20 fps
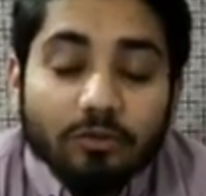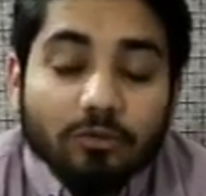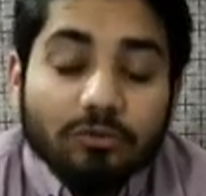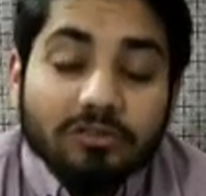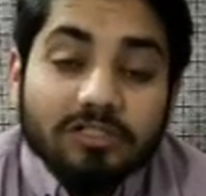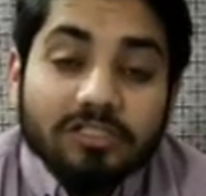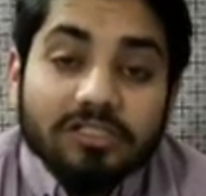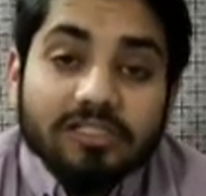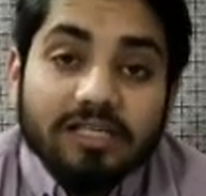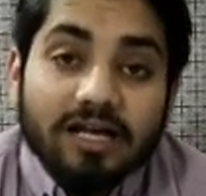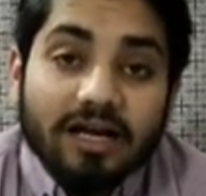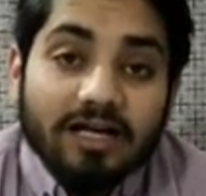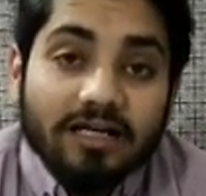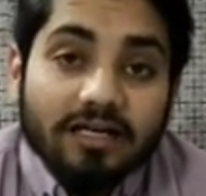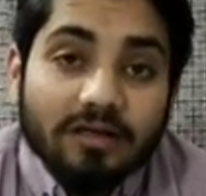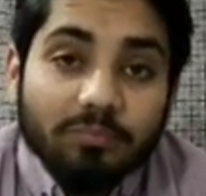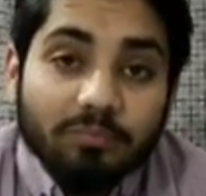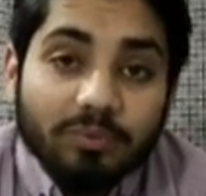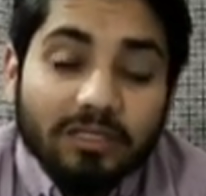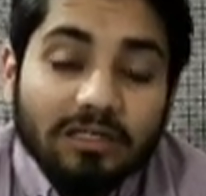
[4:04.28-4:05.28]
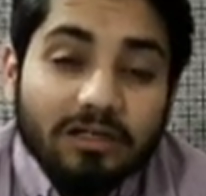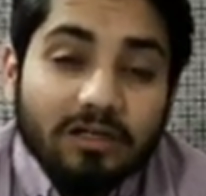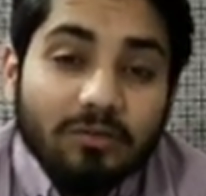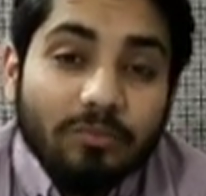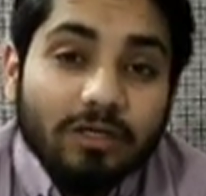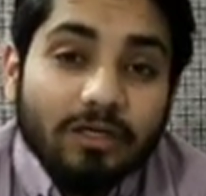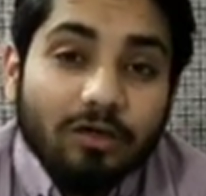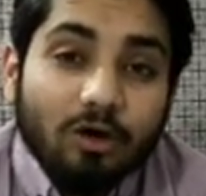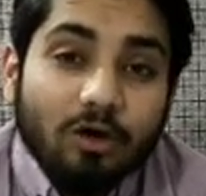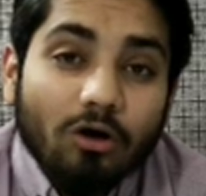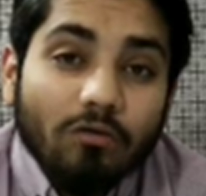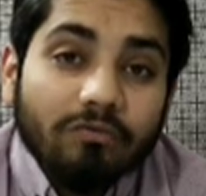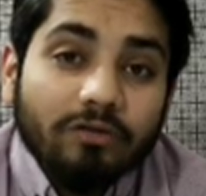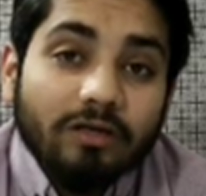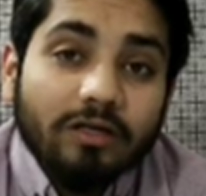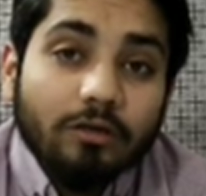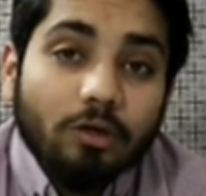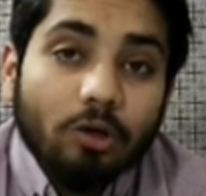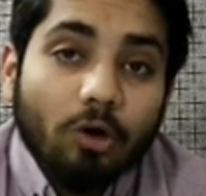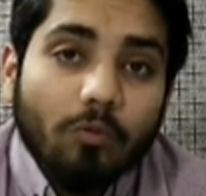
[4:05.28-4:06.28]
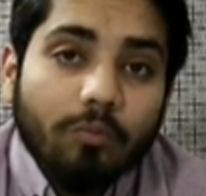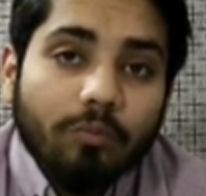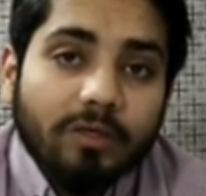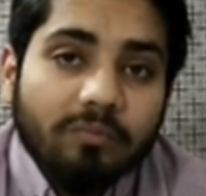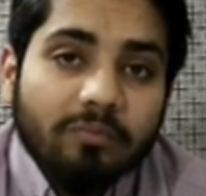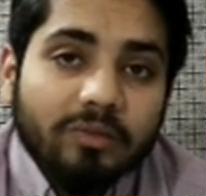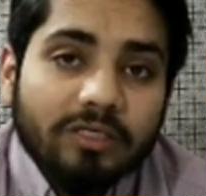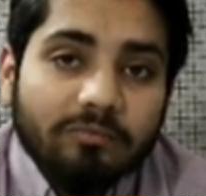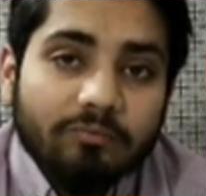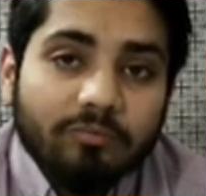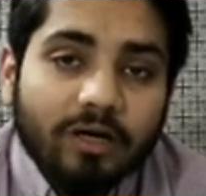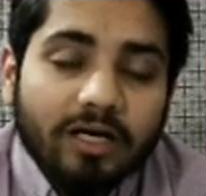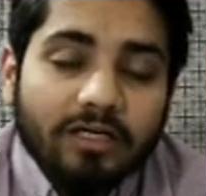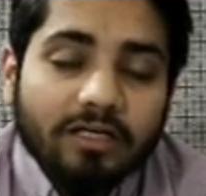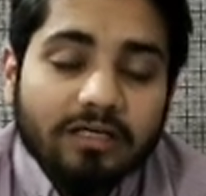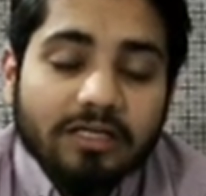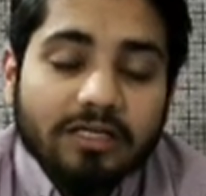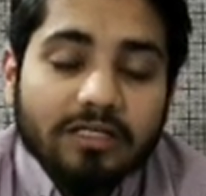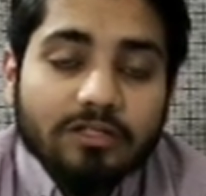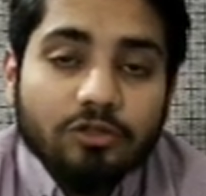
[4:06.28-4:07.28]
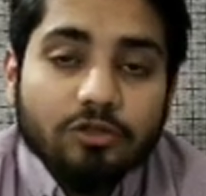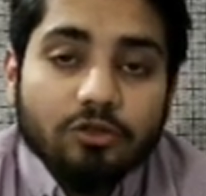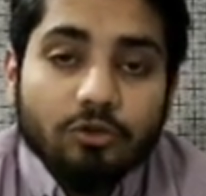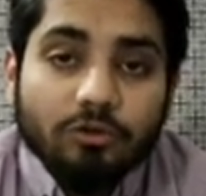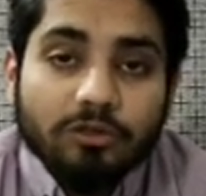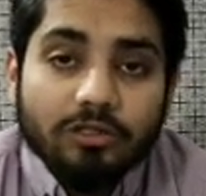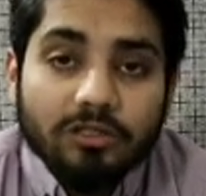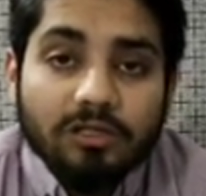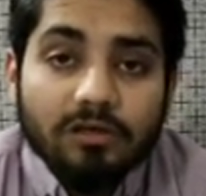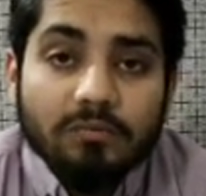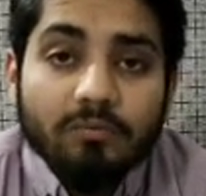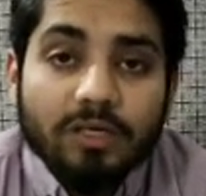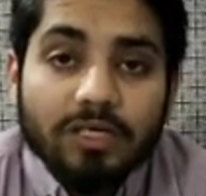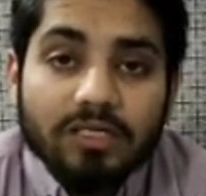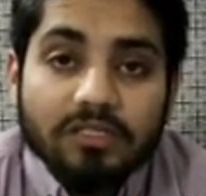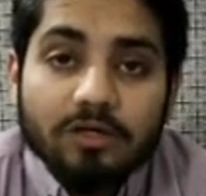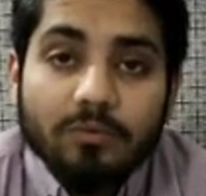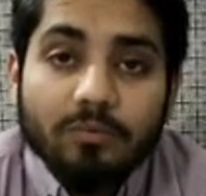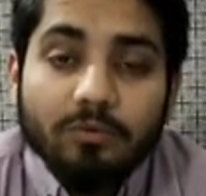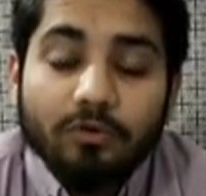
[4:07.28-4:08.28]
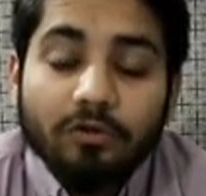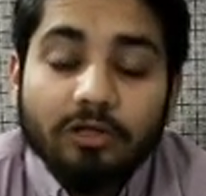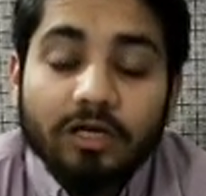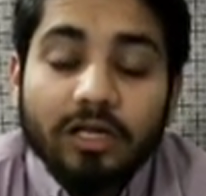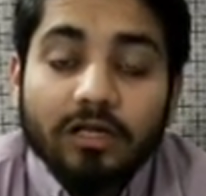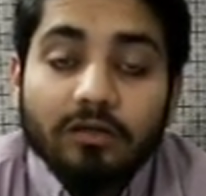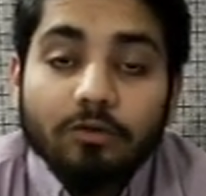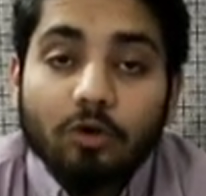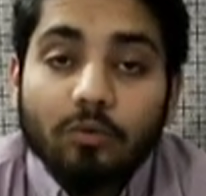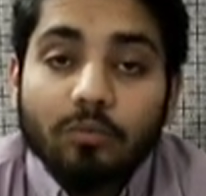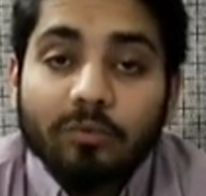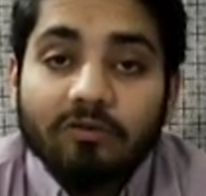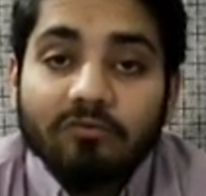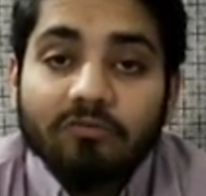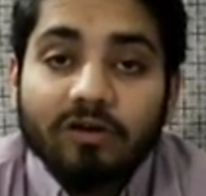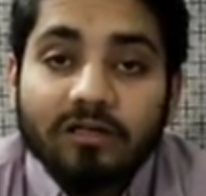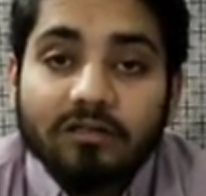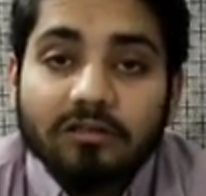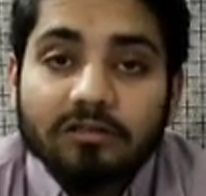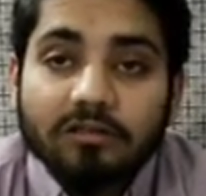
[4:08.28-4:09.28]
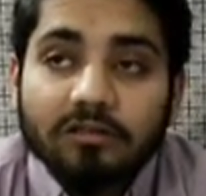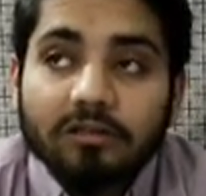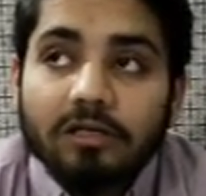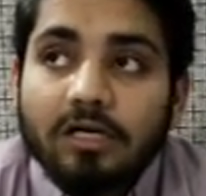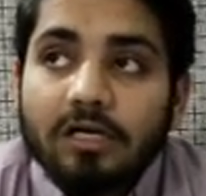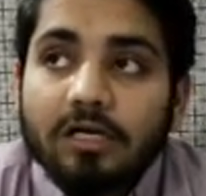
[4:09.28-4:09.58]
to decide a pit limit of an open pit mine is totally based upon economic factor.